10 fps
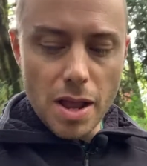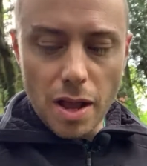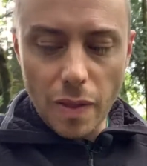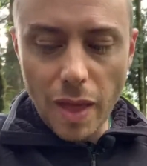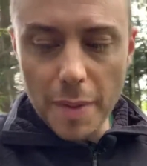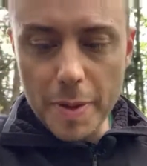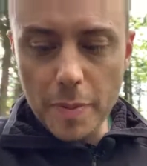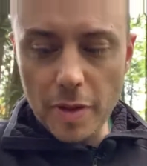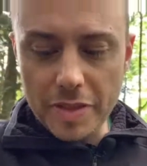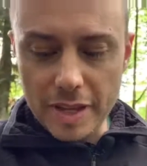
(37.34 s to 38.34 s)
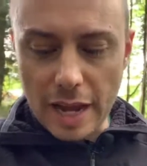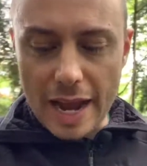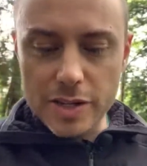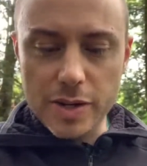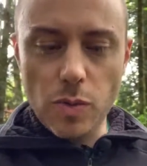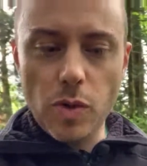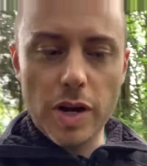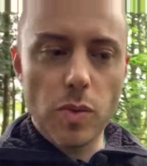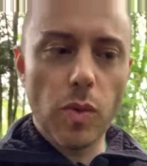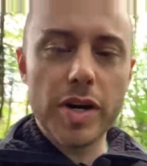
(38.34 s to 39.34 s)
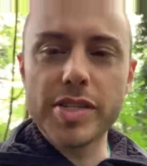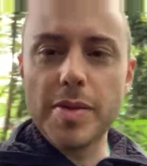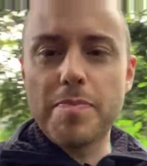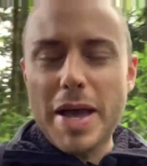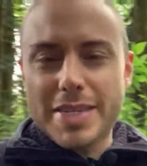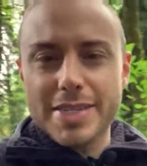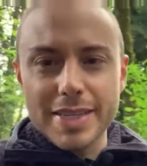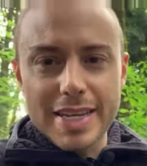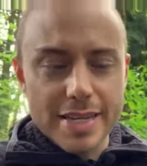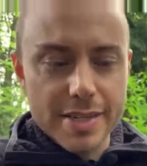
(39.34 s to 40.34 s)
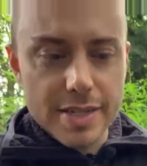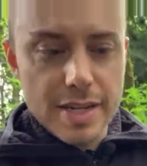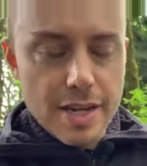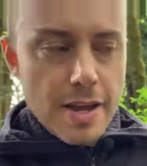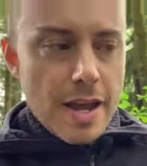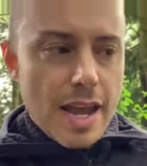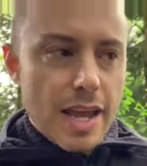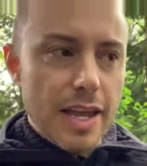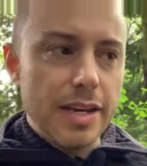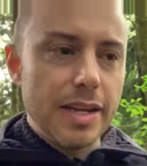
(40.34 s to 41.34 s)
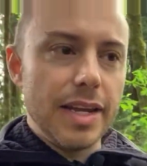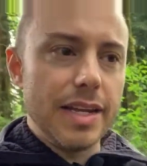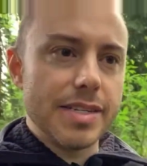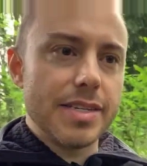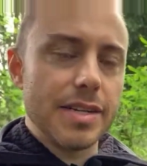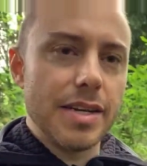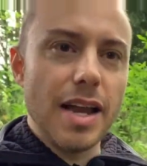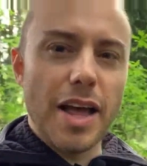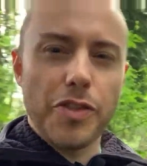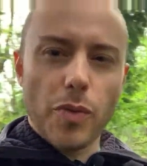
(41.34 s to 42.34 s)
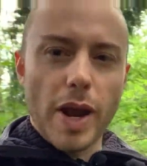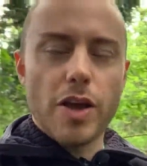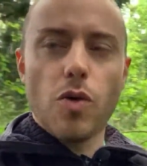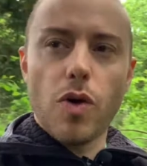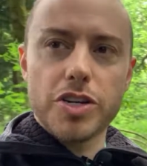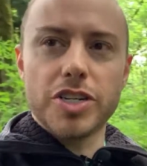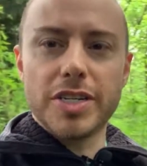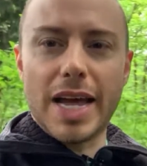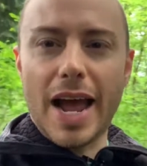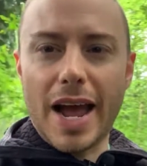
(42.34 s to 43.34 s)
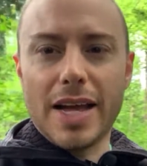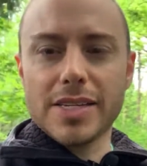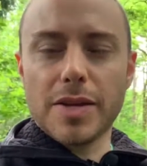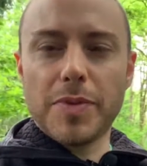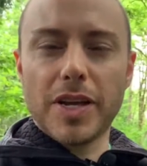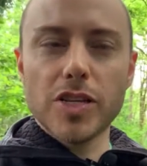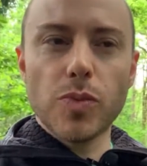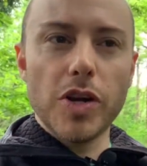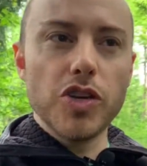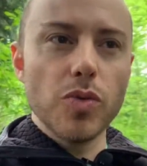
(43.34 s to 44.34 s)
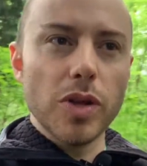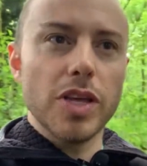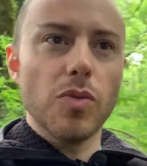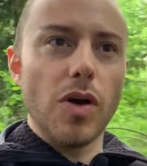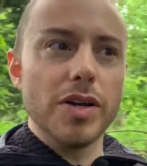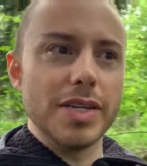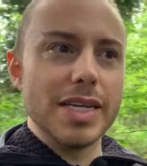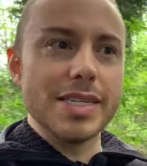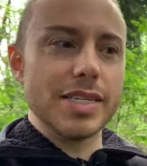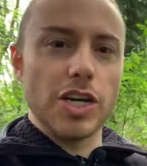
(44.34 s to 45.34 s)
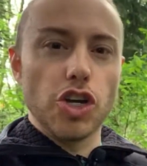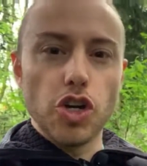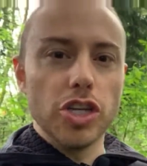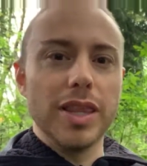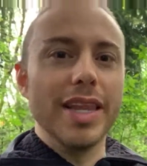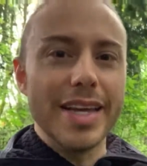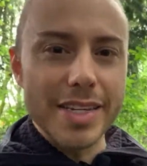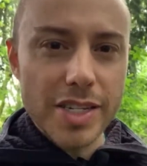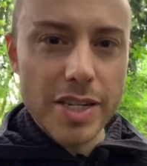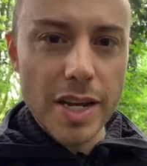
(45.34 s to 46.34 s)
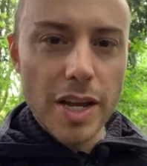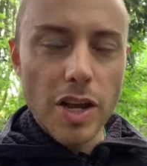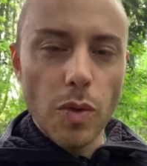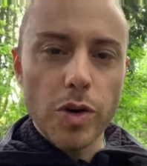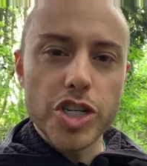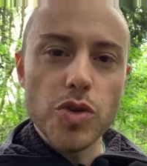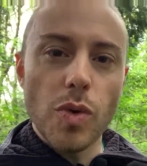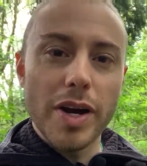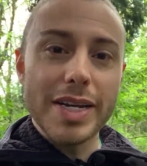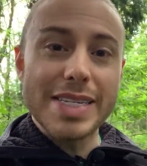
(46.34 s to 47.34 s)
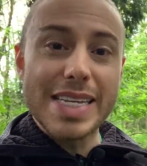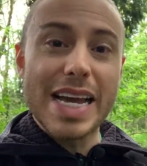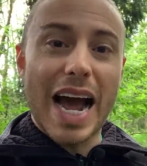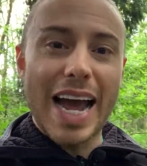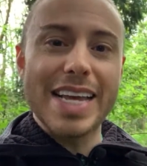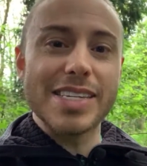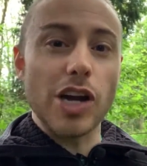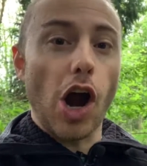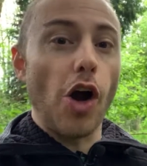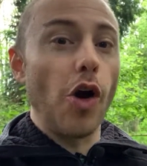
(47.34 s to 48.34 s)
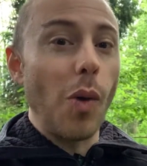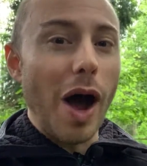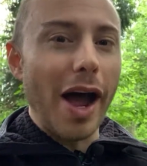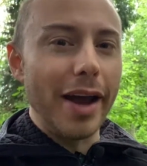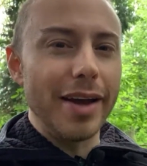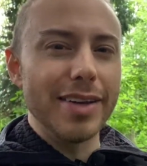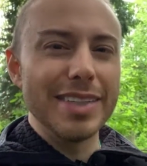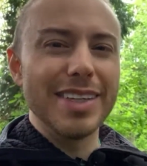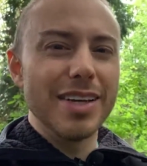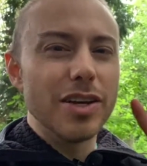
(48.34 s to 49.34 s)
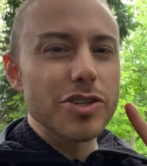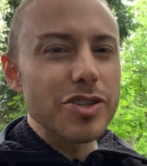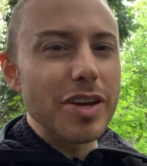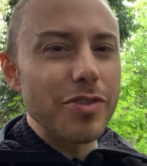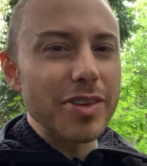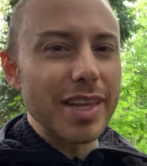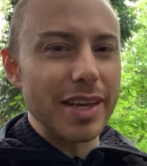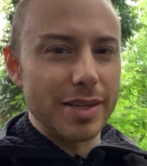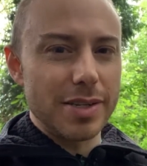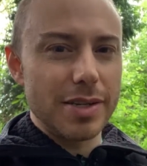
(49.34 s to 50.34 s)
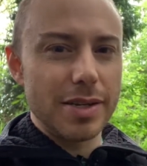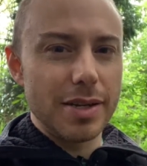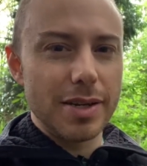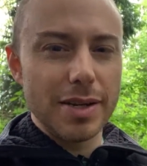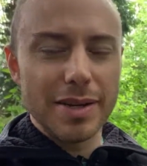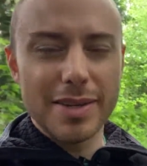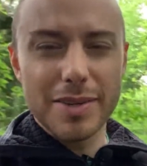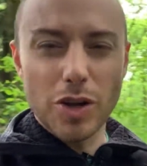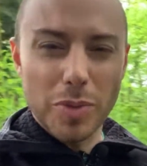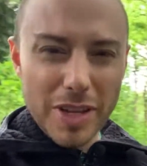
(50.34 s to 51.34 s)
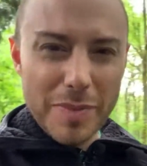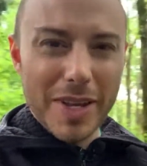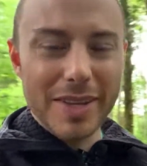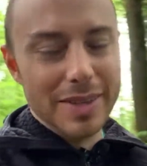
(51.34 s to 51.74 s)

A lot of people, I think, ask what is the best list, and it's not the right question to ask, because what you really want isn't a good list. What you want is the highest ROI. So different things. Don't believe me?